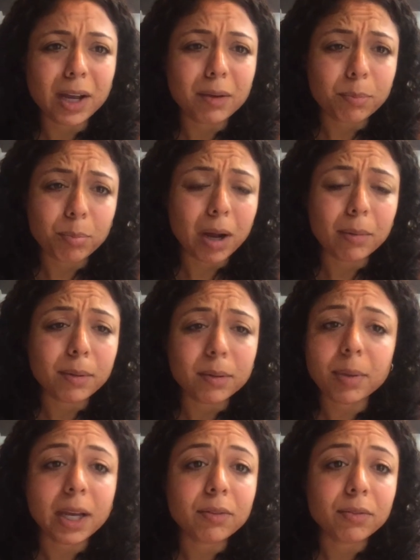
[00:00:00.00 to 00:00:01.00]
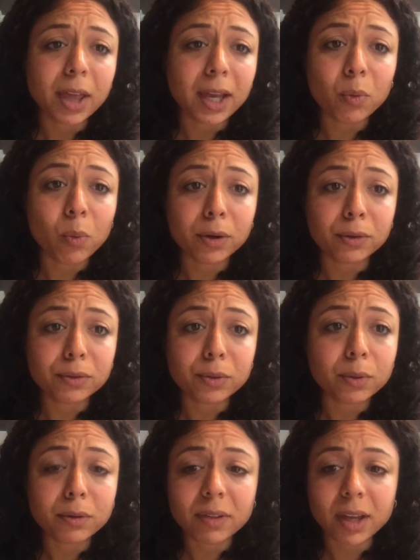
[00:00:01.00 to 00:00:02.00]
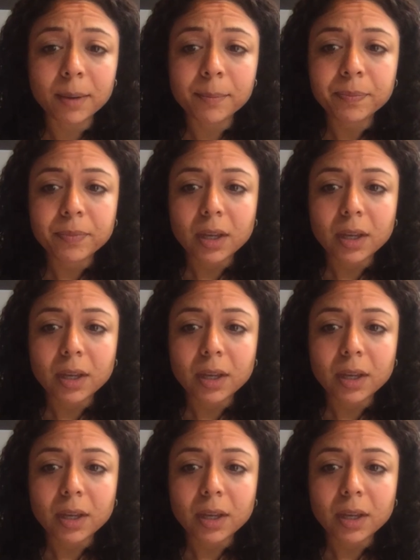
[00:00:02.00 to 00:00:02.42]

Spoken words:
I probably paid for like one or two of them.